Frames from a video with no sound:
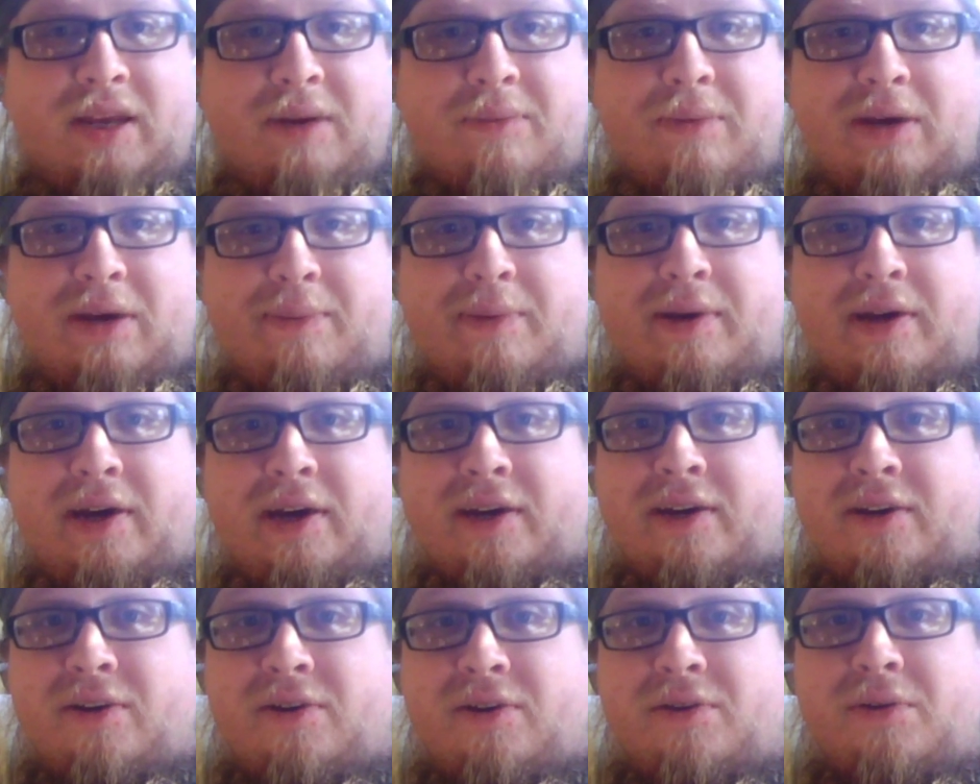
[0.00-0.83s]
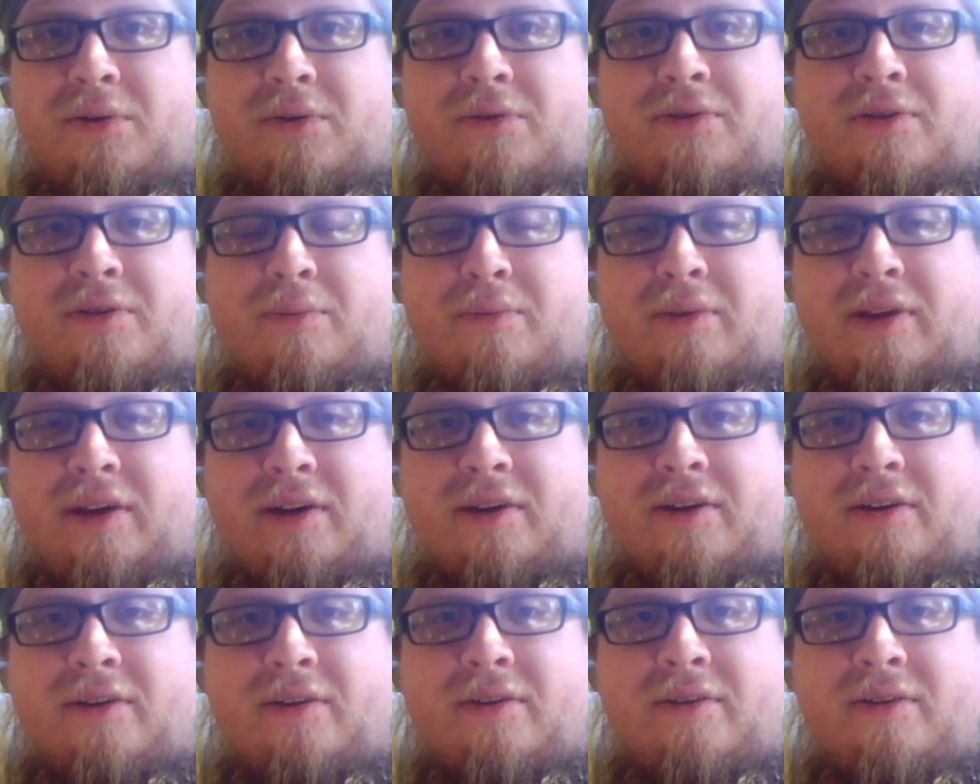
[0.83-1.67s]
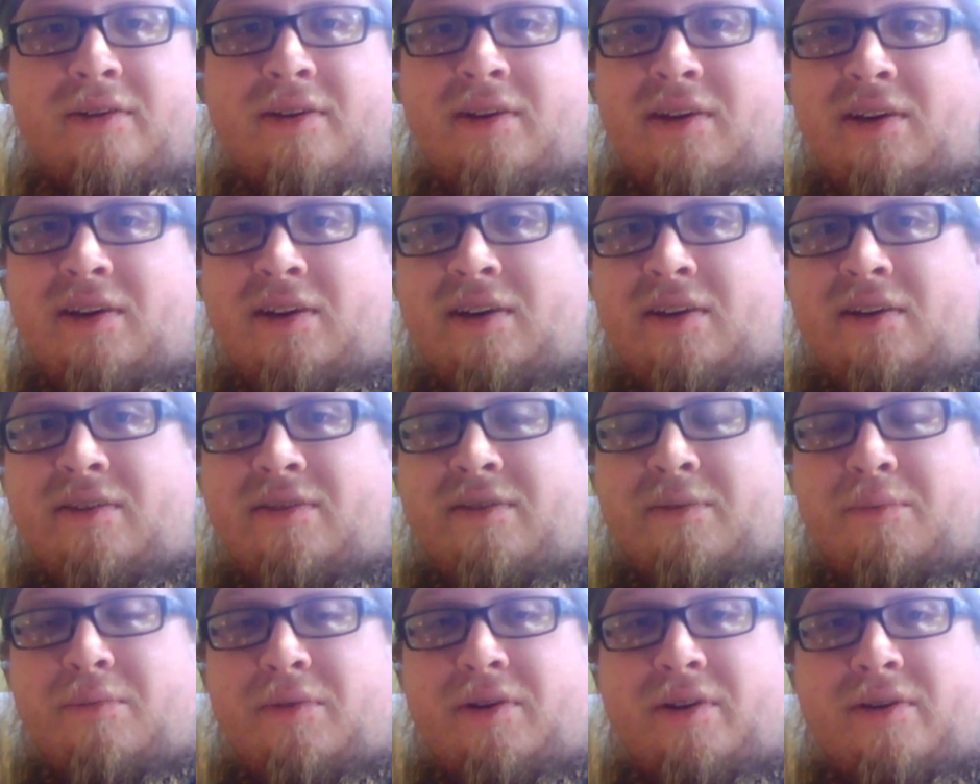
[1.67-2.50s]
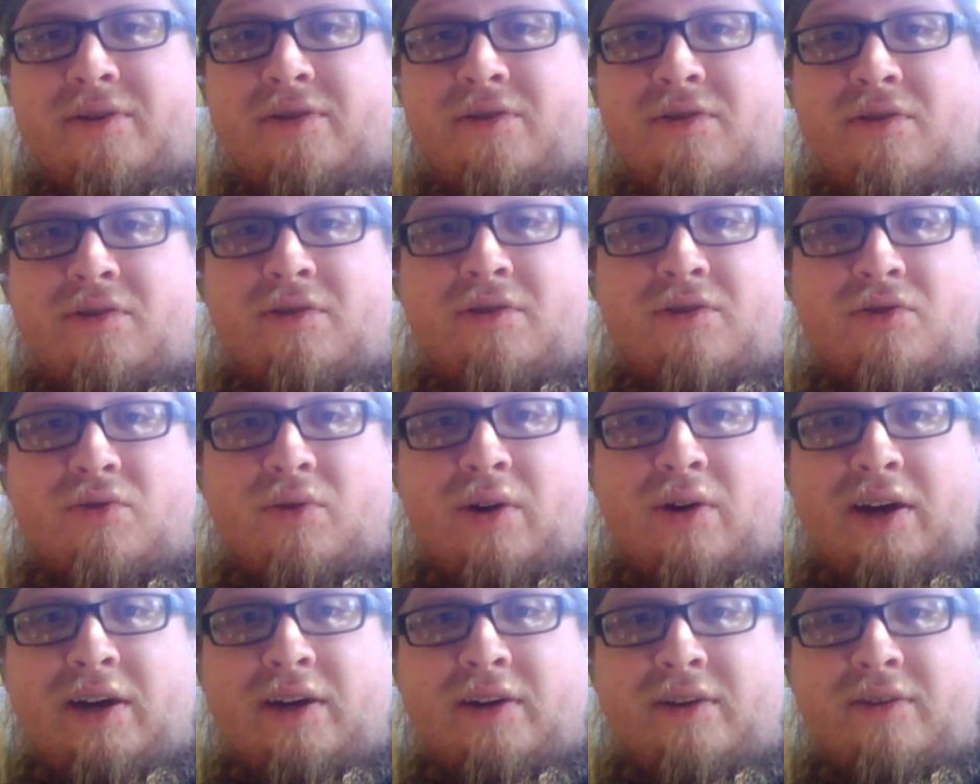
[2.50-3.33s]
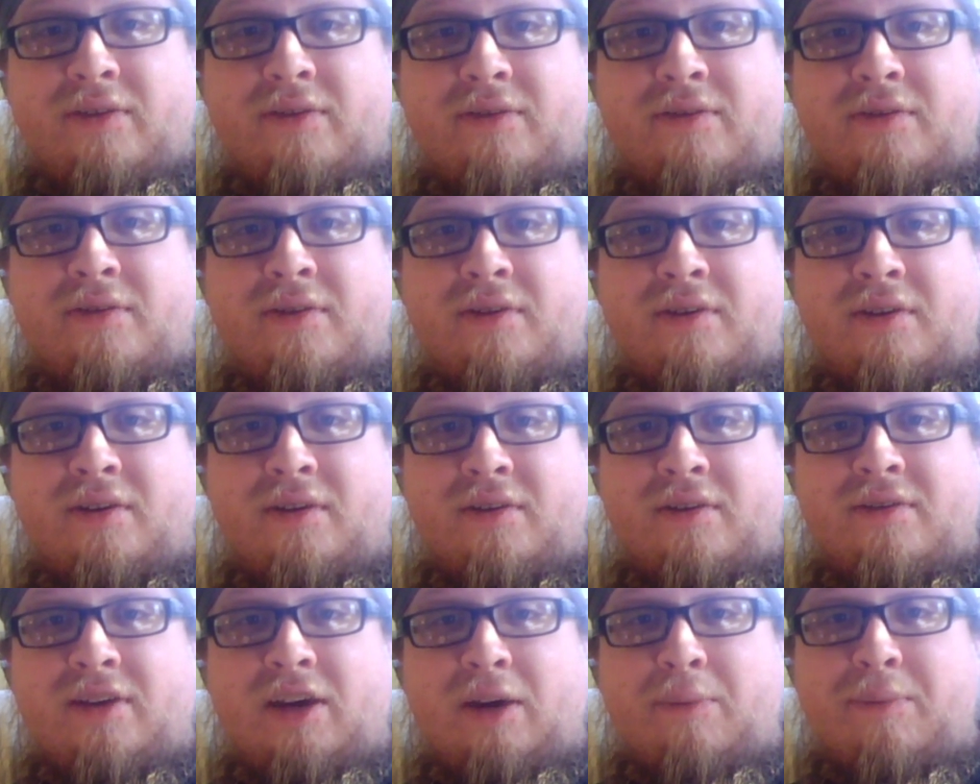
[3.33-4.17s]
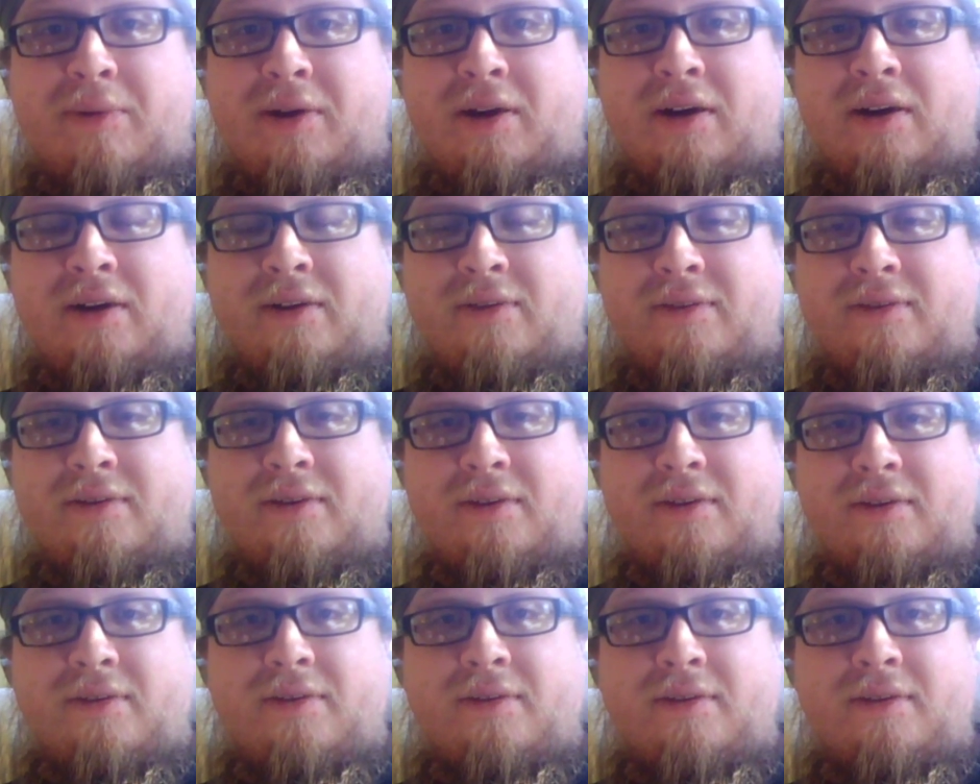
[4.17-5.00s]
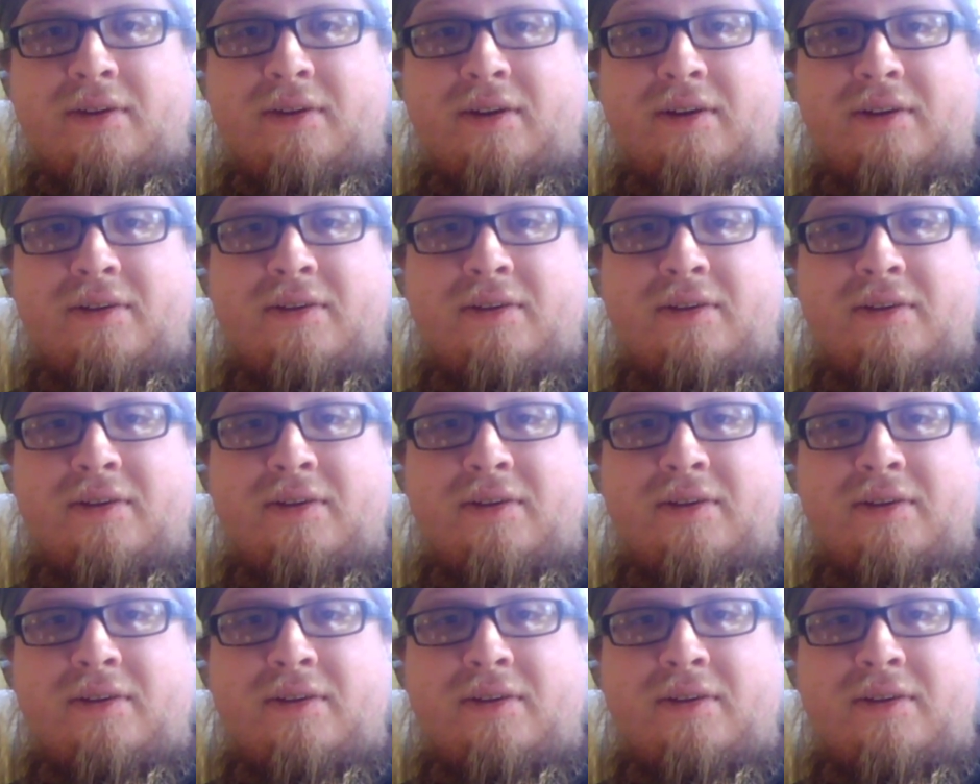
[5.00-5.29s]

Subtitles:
Maybe I could do some Dungeons and Dragons type content.